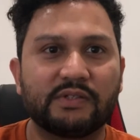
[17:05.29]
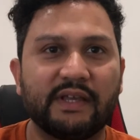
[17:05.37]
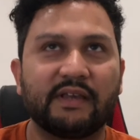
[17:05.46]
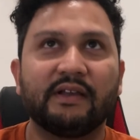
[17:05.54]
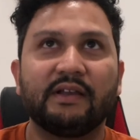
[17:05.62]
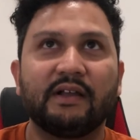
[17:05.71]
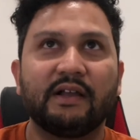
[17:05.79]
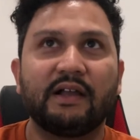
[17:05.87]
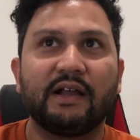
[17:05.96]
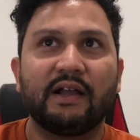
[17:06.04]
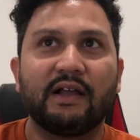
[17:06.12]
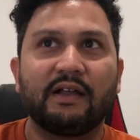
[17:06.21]
Like,
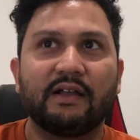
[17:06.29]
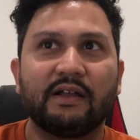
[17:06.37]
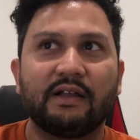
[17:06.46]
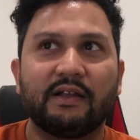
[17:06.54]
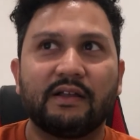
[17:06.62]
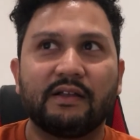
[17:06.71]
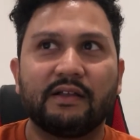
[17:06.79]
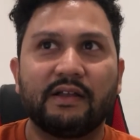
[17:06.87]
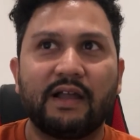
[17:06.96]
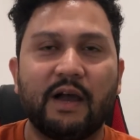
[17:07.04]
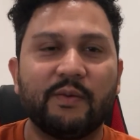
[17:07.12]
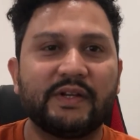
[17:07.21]

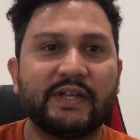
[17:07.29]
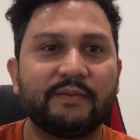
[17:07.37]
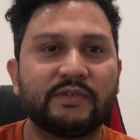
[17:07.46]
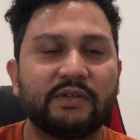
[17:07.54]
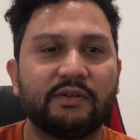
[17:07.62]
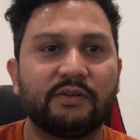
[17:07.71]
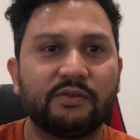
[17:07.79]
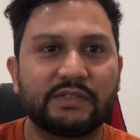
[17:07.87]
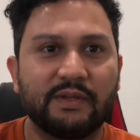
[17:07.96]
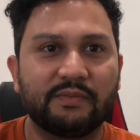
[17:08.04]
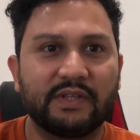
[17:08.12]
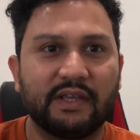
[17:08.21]
how many times do you do
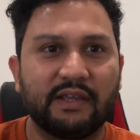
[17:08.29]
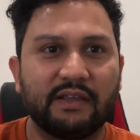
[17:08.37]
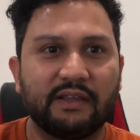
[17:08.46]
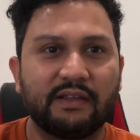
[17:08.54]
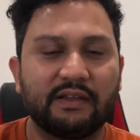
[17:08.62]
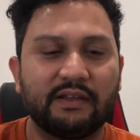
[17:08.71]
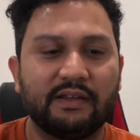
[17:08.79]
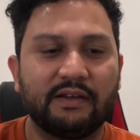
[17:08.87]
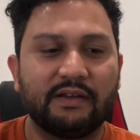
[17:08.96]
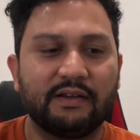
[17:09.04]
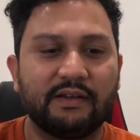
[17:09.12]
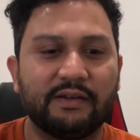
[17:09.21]
something,
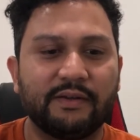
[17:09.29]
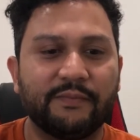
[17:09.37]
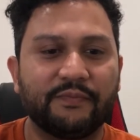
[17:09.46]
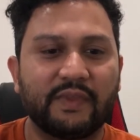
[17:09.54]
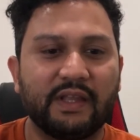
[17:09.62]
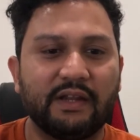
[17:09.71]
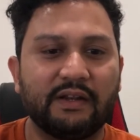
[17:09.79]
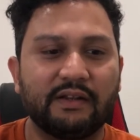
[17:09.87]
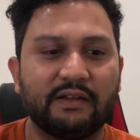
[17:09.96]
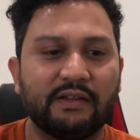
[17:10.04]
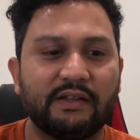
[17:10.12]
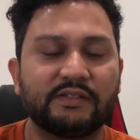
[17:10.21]
and
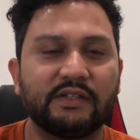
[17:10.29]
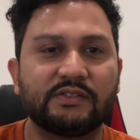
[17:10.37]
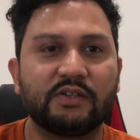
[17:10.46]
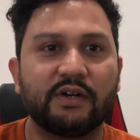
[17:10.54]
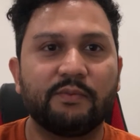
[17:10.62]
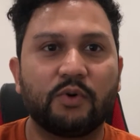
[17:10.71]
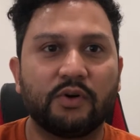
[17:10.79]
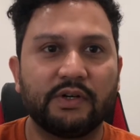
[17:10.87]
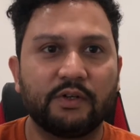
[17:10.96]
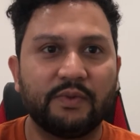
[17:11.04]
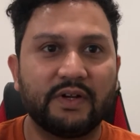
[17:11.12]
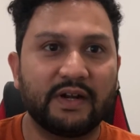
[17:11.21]
it's not important
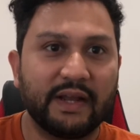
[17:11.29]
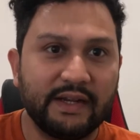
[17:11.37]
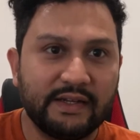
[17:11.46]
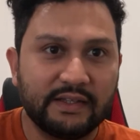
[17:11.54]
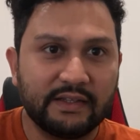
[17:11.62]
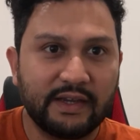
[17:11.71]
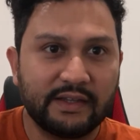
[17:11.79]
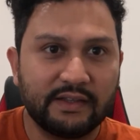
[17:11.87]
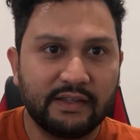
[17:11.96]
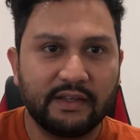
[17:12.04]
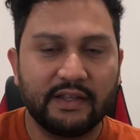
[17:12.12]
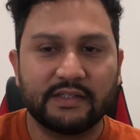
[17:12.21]
to be right. I
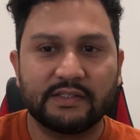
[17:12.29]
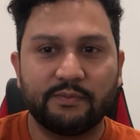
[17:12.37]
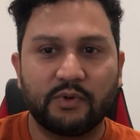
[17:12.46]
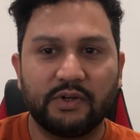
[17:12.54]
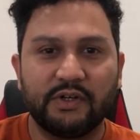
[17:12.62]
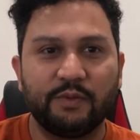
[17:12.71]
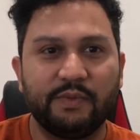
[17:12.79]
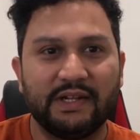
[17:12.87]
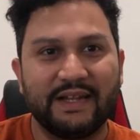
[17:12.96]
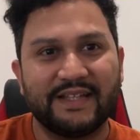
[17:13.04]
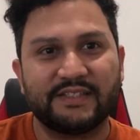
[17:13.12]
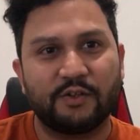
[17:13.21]
think it's important to be
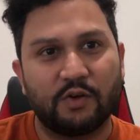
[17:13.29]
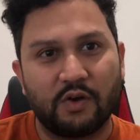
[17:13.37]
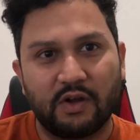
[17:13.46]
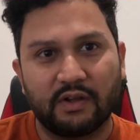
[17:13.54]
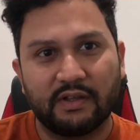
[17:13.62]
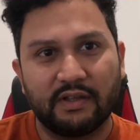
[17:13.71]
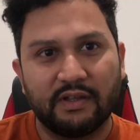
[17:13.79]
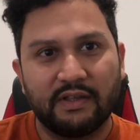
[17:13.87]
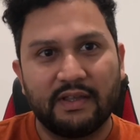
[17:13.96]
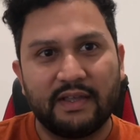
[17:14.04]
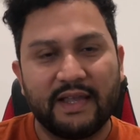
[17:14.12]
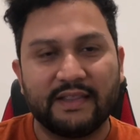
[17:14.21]
less wrong,
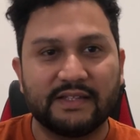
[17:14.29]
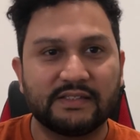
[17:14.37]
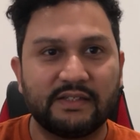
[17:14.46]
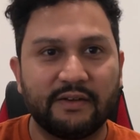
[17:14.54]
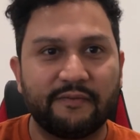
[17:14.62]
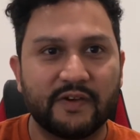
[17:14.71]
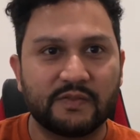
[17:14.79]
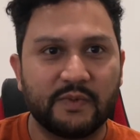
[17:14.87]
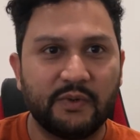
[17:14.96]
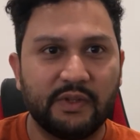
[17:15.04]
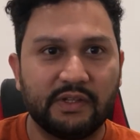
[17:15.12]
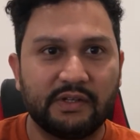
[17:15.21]
and there's a difference
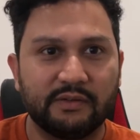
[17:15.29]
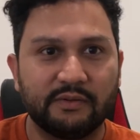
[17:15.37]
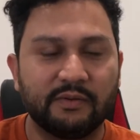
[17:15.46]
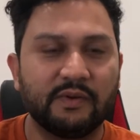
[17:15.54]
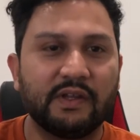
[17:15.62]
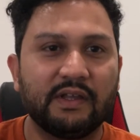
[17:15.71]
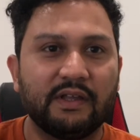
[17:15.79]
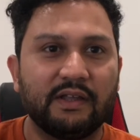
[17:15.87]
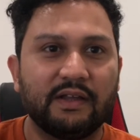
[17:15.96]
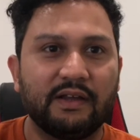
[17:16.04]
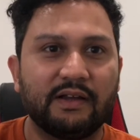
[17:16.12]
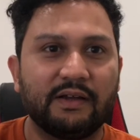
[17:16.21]
between the two.
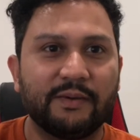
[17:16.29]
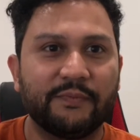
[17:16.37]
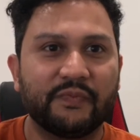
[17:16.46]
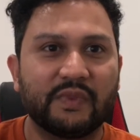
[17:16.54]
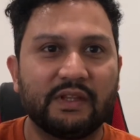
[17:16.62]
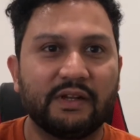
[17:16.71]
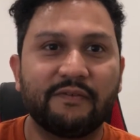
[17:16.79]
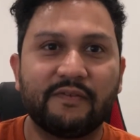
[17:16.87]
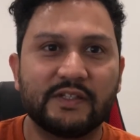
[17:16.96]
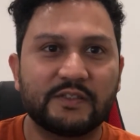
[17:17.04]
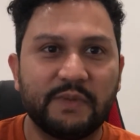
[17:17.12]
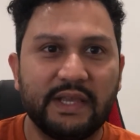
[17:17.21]
The
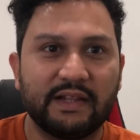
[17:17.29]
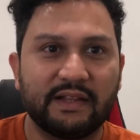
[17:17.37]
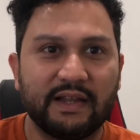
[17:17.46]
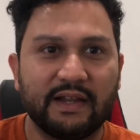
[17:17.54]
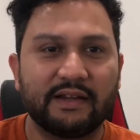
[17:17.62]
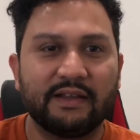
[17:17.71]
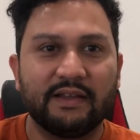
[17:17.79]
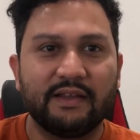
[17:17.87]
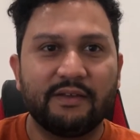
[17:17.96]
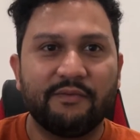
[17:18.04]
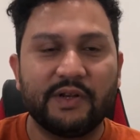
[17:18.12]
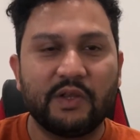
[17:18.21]
difference being that
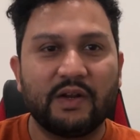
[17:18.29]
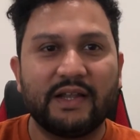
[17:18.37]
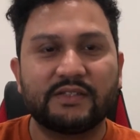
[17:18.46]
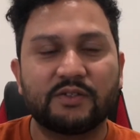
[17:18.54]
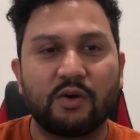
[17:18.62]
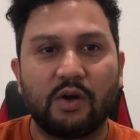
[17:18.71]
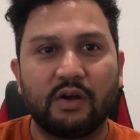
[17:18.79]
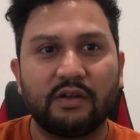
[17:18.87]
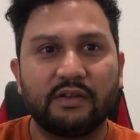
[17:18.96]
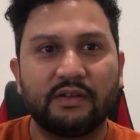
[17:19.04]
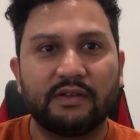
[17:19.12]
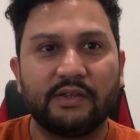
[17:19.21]
when you're less
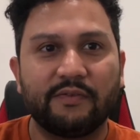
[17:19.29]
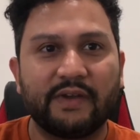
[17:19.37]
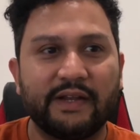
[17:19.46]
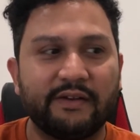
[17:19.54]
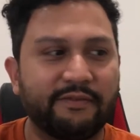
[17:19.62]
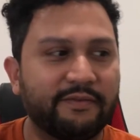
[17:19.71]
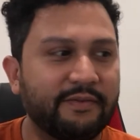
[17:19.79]
wrong, you've kind of